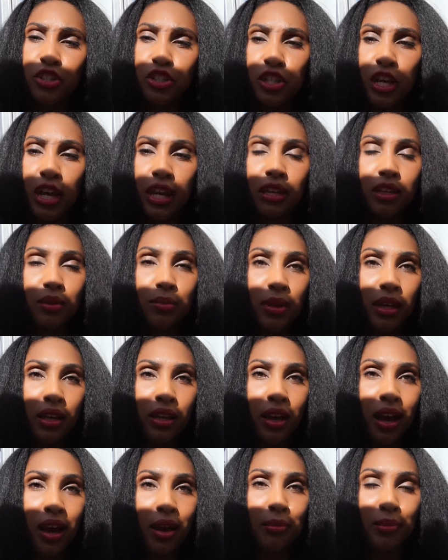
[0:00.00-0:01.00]
shake me,
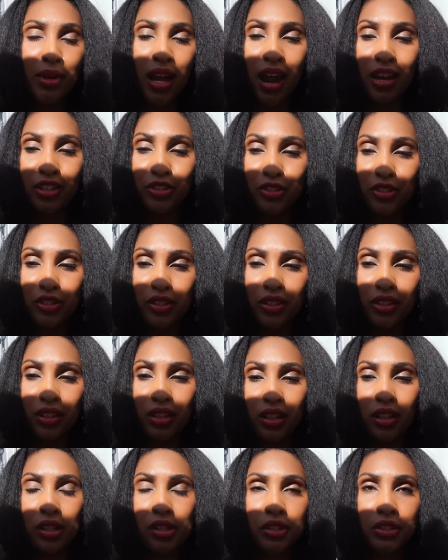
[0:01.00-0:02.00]
I'm natural.
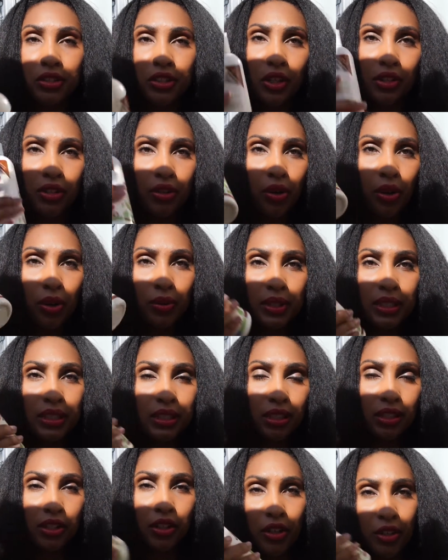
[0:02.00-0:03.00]
So you always,
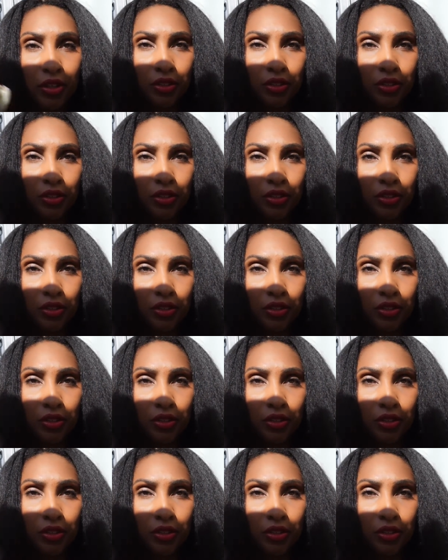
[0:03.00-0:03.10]
you know,